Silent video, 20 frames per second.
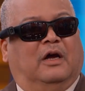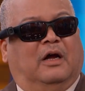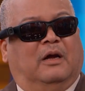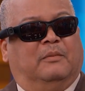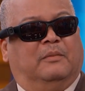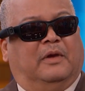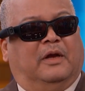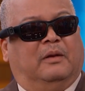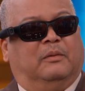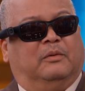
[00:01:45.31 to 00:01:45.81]

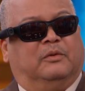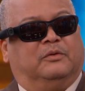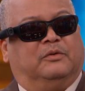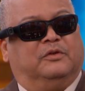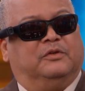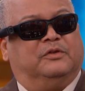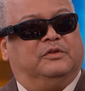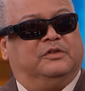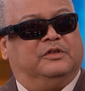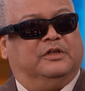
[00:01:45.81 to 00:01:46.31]
I'm able
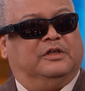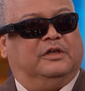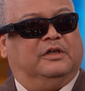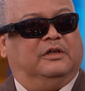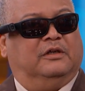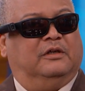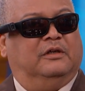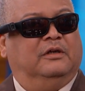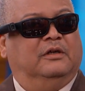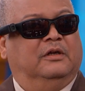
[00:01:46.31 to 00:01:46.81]
to
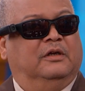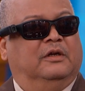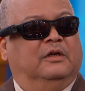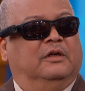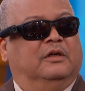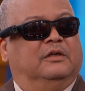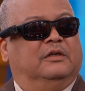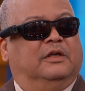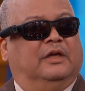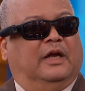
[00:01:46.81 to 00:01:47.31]
see
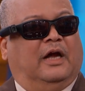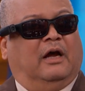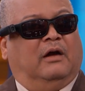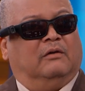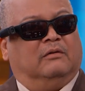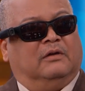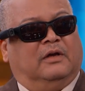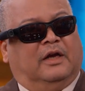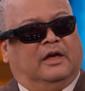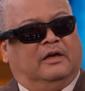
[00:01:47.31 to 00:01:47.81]
the
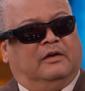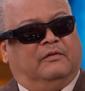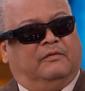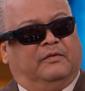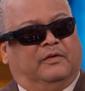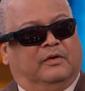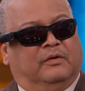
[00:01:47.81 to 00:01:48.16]
outline of